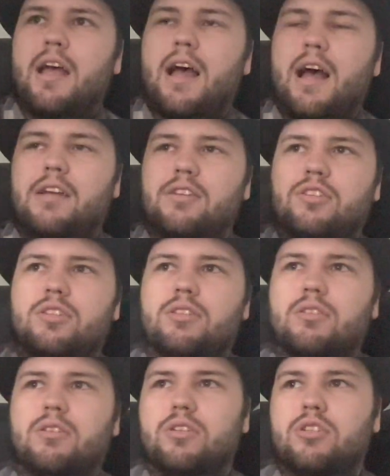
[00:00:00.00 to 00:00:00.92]

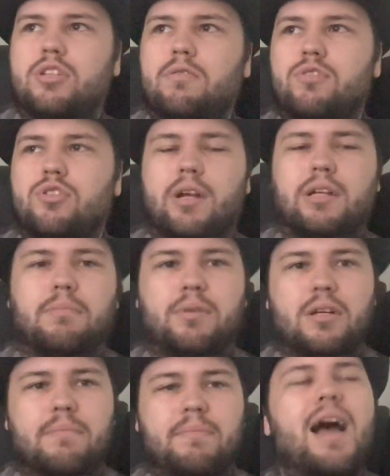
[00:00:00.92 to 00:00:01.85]
as she was trying to
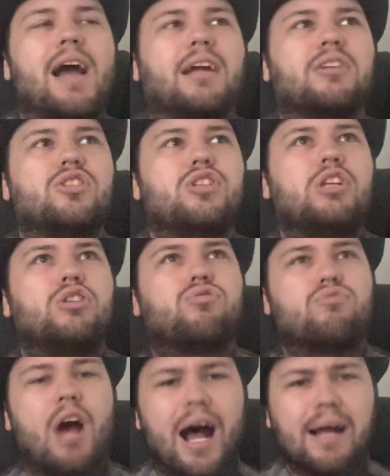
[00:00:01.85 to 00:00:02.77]
put it back, she
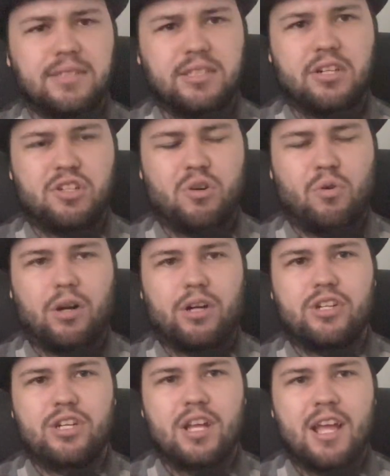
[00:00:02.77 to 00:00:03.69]
drops the
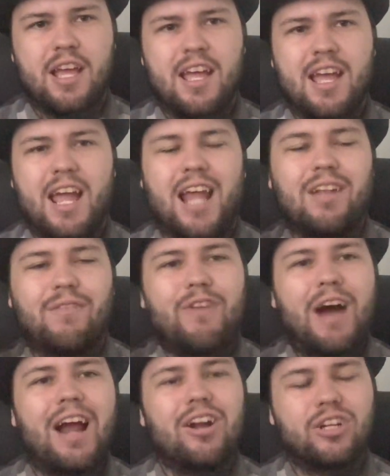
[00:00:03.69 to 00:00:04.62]
torch and the
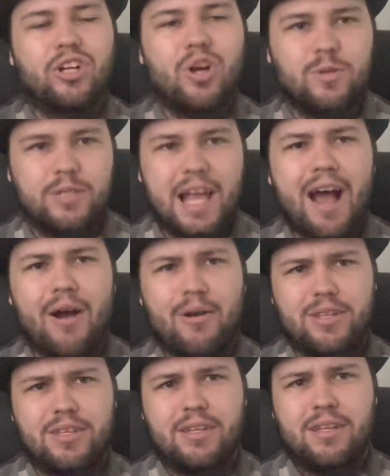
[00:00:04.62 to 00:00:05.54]
fire goes out.